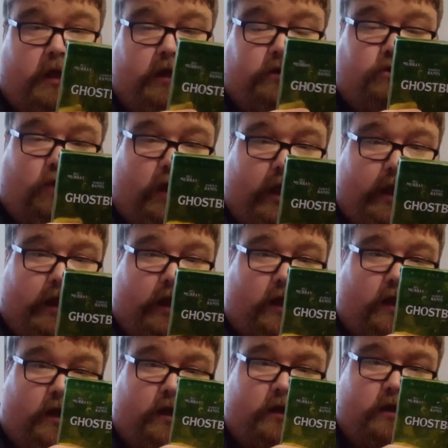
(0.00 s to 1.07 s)
It's got
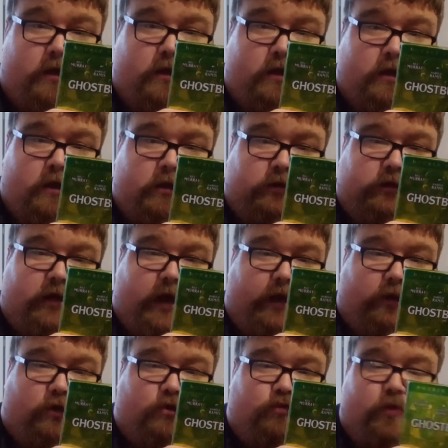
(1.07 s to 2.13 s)
a
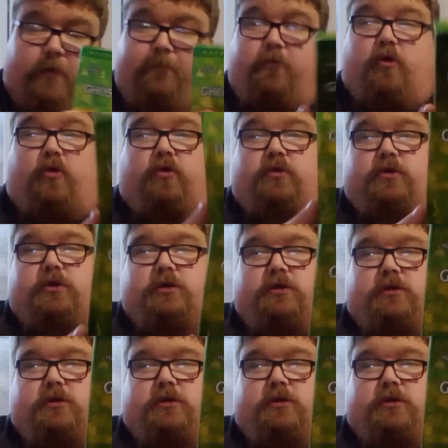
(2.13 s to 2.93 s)
collector's book